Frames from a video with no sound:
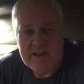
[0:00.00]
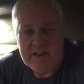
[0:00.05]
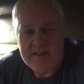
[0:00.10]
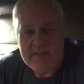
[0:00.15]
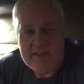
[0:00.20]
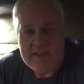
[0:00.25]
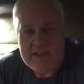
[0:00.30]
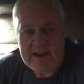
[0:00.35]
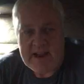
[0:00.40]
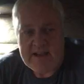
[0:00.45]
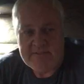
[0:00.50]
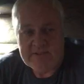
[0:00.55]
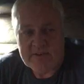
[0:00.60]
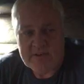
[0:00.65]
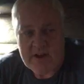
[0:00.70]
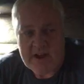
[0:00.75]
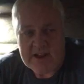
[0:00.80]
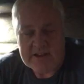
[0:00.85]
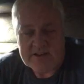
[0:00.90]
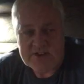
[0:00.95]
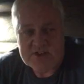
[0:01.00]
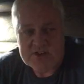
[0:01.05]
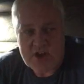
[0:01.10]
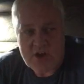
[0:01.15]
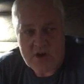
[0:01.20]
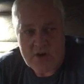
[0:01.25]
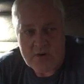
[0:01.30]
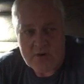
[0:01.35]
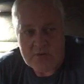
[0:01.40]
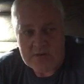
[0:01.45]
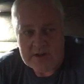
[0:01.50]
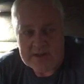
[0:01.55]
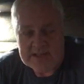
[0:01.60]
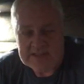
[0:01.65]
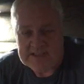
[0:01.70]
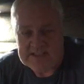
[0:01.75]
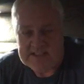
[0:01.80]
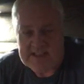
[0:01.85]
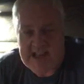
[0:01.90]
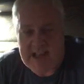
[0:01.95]
because, you know, when starting out,
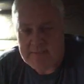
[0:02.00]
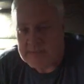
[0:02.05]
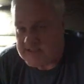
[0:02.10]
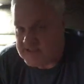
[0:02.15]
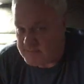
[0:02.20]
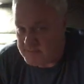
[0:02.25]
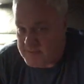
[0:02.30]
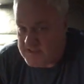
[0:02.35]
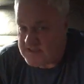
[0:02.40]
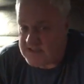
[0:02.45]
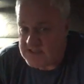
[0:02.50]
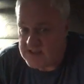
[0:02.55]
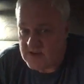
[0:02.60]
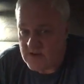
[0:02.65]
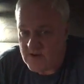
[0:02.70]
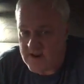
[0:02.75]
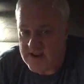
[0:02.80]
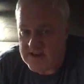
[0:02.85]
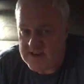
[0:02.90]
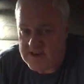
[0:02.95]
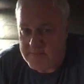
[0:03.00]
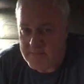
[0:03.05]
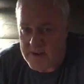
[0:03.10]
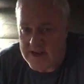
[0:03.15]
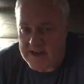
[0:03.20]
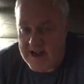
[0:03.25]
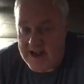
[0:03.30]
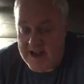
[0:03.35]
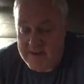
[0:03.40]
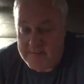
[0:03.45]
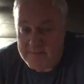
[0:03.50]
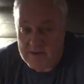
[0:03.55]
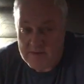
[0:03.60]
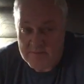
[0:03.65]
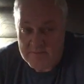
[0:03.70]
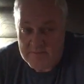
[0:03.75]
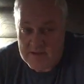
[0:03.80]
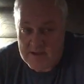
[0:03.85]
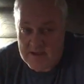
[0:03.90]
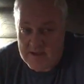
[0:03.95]
we don't have our company business name. We
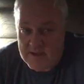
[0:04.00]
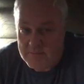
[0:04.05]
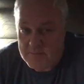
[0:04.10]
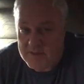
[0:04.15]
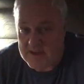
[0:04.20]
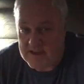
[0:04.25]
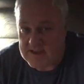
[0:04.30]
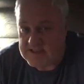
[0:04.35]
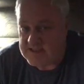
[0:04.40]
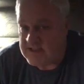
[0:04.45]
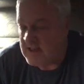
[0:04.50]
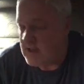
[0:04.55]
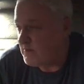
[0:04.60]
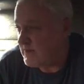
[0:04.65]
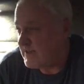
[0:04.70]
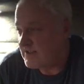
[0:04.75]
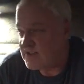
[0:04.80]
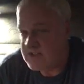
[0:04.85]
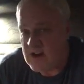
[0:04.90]
might have it in our personal name.